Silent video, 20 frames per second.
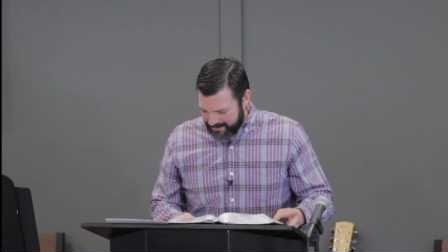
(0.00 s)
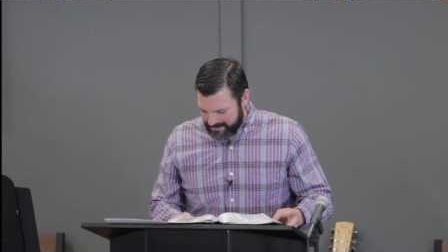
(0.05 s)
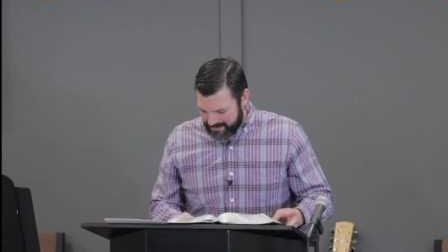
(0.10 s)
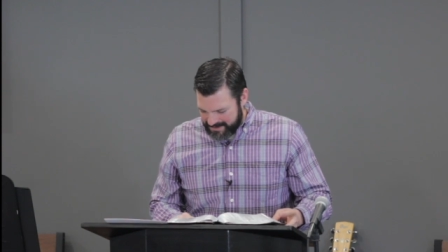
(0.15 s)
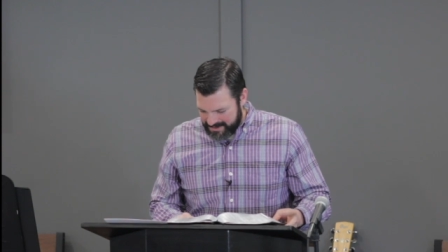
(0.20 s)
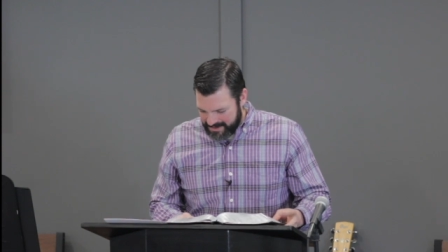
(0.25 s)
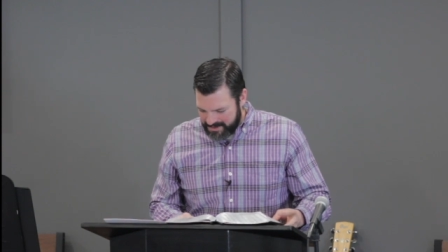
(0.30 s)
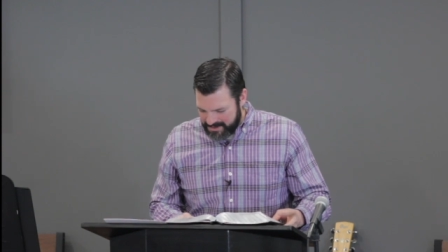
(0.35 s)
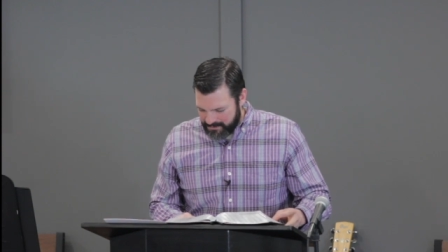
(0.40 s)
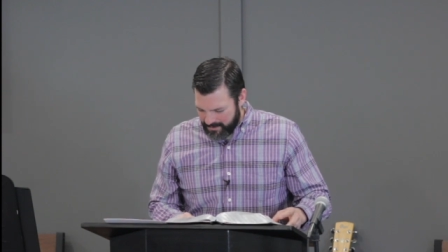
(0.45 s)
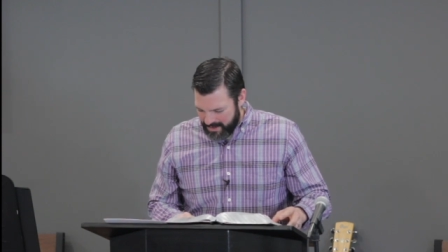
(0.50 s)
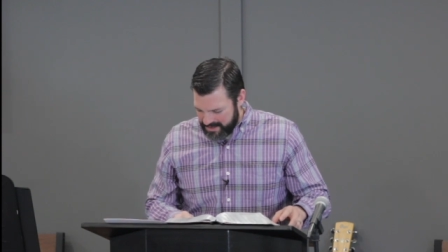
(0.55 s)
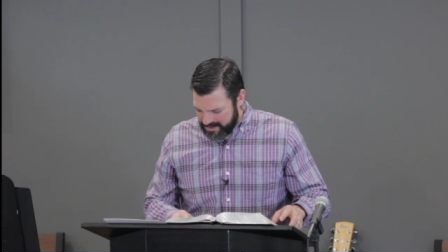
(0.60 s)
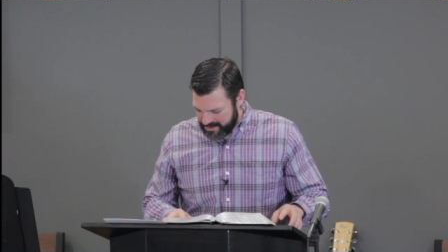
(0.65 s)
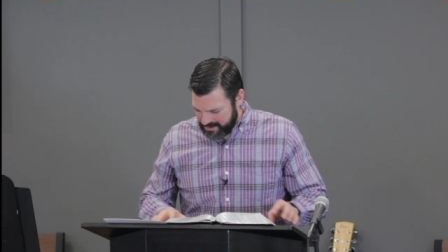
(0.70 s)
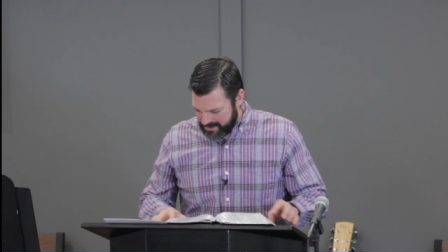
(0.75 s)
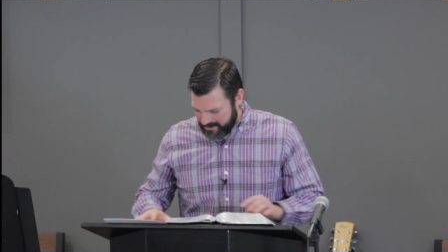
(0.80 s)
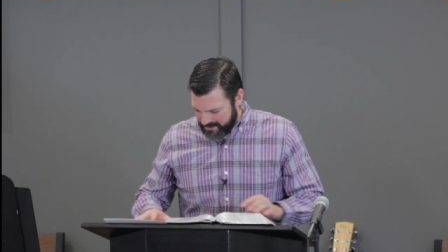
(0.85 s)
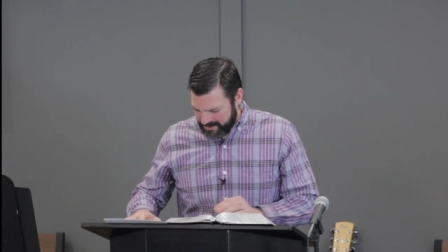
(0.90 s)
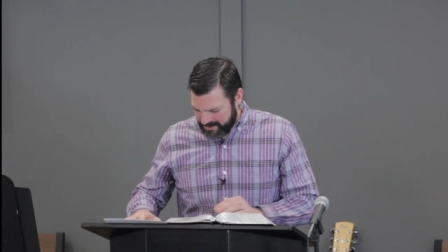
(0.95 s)
the
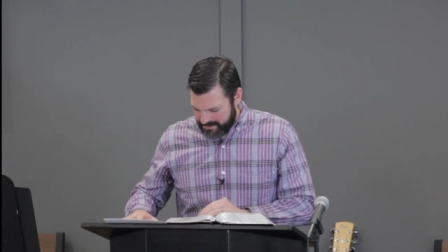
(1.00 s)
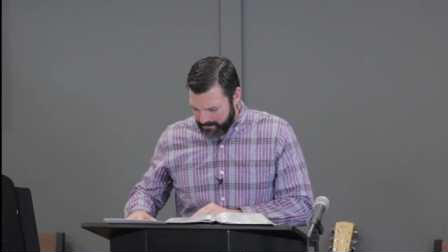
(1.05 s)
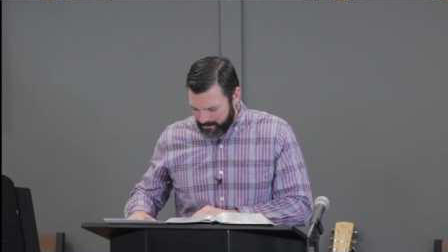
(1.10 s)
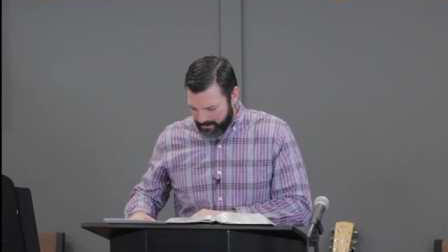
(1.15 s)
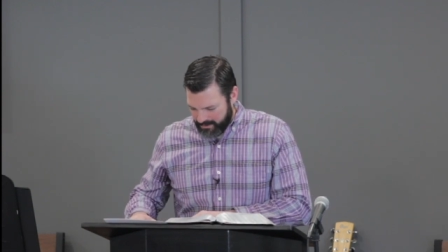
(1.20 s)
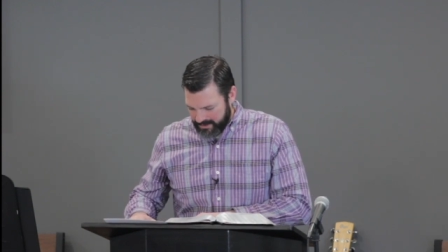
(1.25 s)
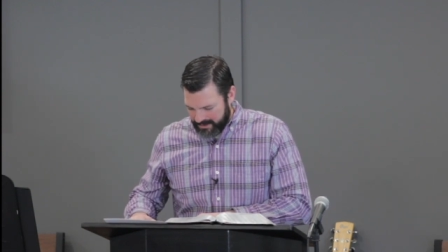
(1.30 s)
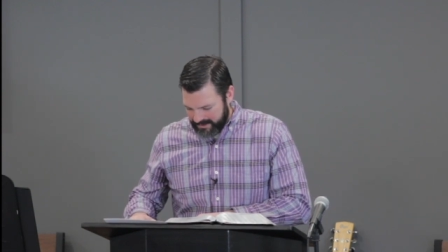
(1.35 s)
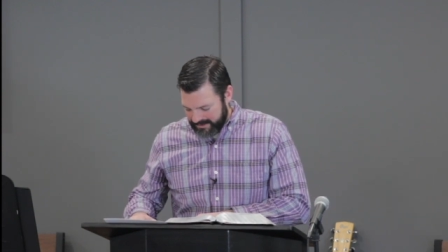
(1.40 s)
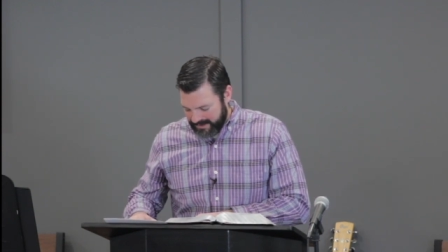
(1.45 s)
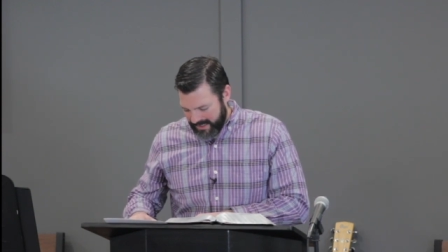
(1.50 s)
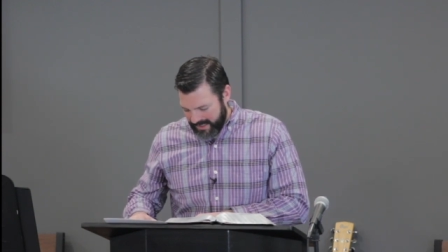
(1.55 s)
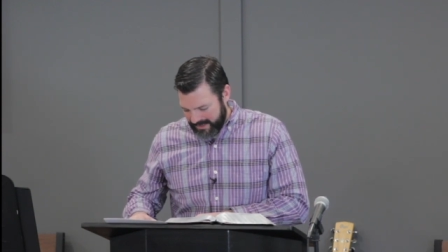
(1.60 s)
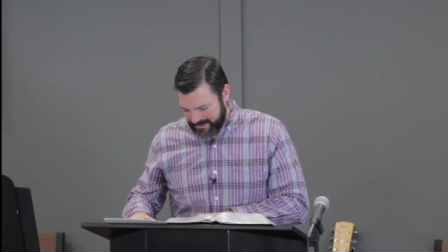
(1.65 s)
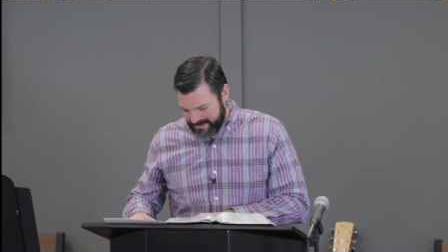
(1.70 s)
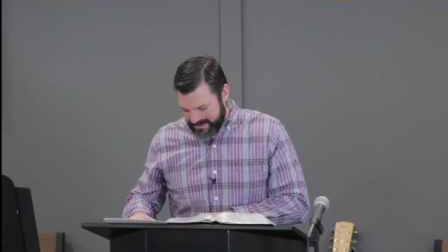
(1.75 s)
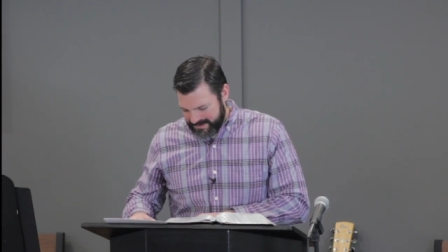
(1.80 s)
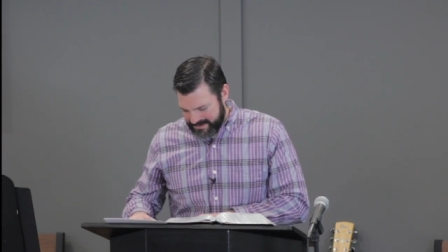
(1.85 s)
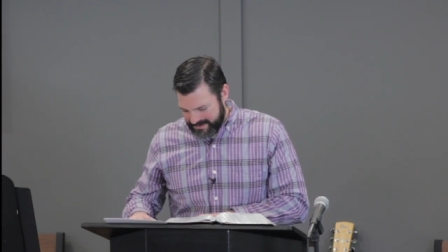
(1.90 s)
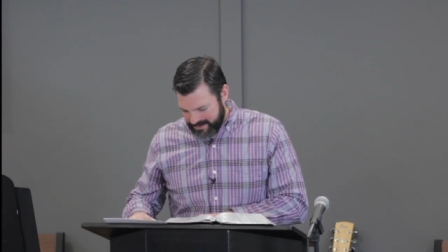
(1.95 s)
situation this morning. Not
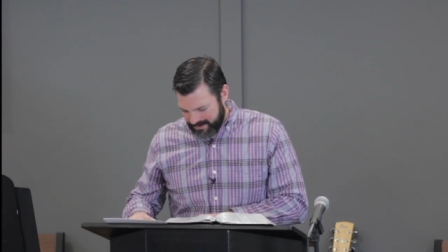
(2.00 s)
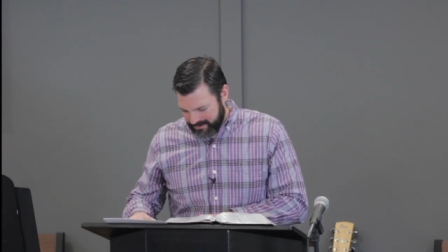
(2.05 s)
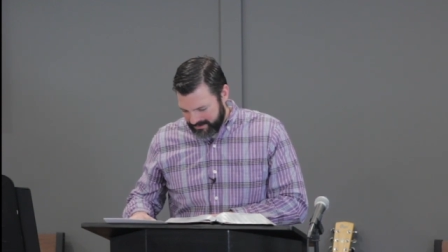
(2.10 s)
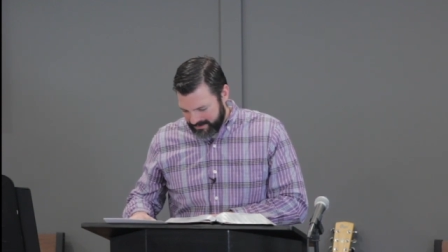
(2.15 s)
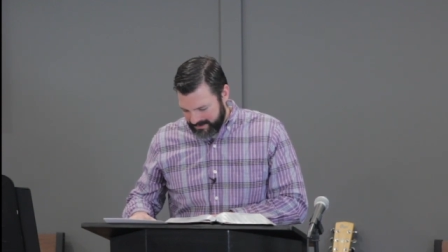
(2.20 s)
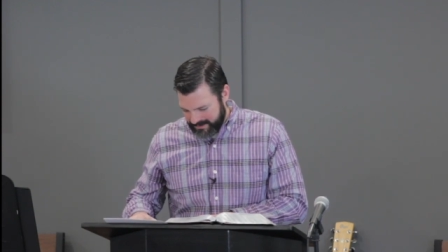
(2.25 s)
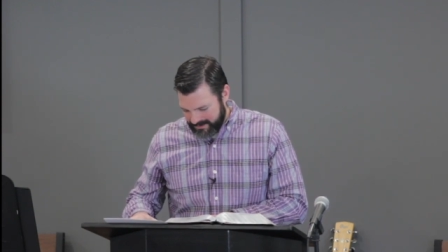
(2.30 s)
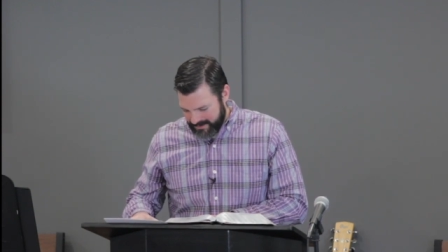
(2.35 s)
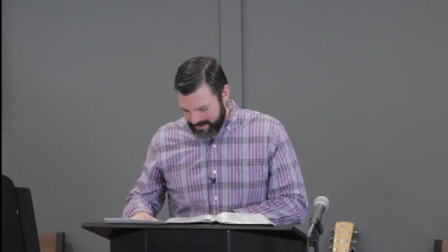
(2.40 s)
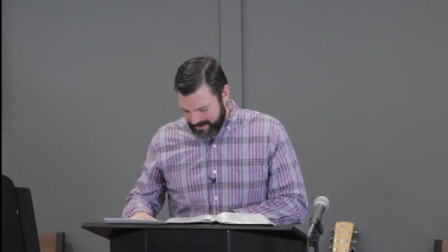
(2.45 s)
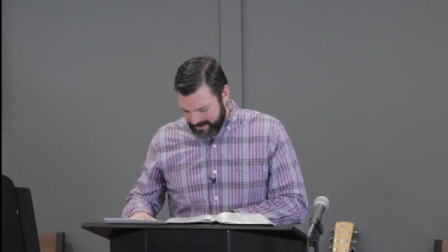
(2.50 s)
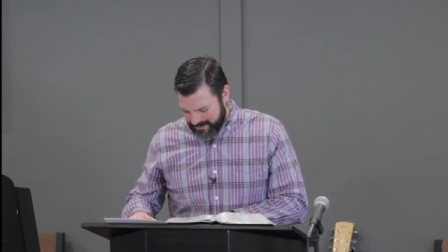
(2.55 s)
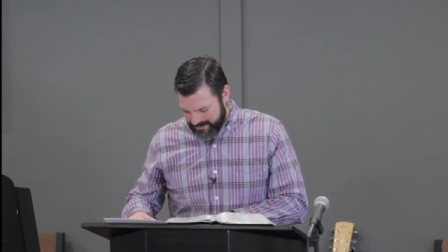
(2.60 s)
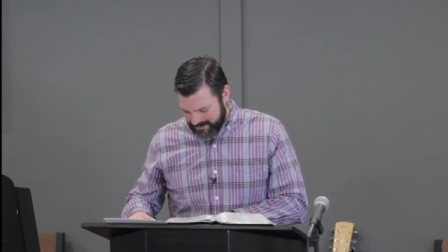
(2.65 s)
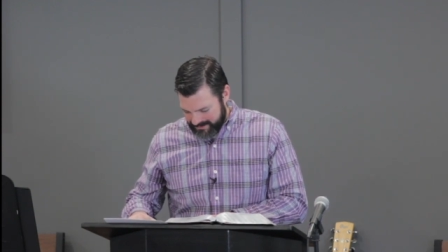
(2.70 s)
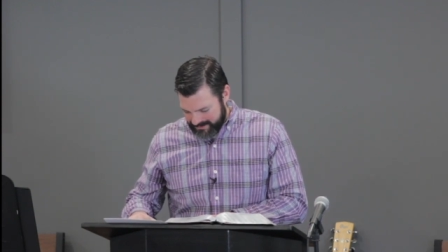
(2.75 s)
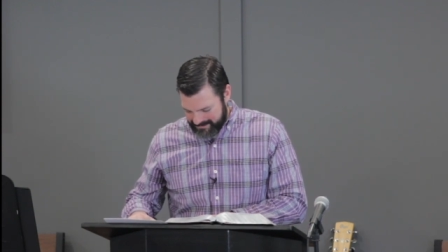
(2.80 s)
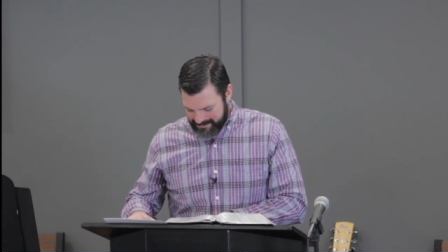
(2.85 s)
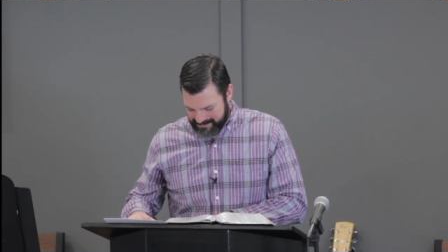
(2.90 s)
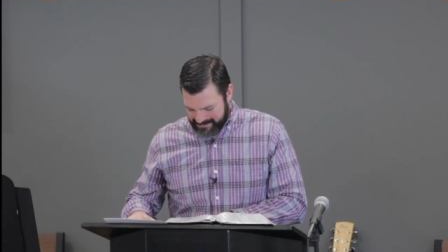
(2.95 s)
necessarily. Uh,